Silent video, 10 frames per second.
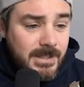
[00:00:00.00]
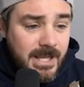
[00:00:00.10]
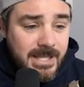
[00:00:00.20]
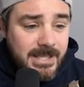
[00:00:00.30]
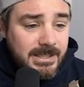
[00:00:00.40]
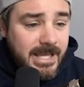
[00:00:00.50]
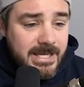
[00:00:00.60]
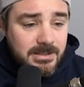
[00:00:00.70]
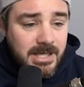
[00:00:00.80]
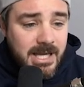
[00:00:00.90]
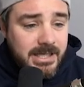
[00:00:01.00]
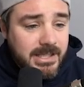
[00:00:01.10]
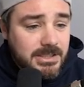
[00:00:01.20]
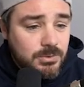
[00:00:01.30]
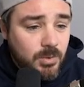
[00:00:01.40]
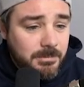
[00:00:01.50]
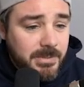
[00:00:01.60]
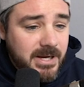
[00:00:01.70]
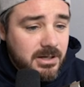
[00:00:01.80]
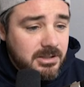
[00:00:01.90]
then later on in this one
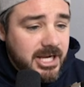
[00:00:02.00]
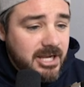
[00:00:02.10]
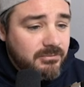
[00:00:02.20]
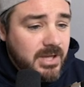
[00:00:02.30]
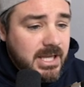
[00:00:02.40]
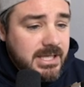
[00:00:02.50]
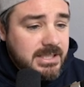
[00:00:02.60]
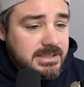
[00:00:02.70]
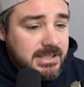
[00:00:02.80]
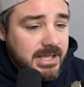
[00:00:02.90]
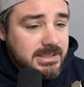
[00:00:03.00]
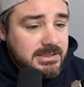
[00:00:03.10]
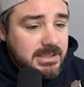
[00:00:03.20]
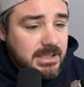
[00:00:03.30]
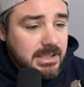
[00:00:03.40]
paragraph, he says,